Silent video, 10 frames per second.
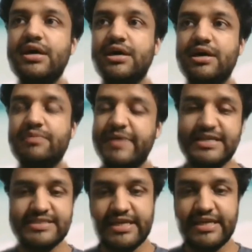a
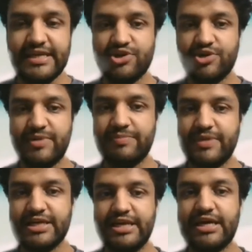PhD in Europe
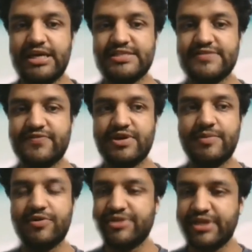typically lasts for
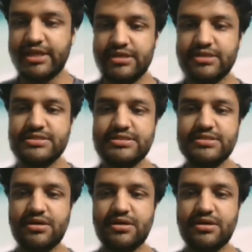about 3 years.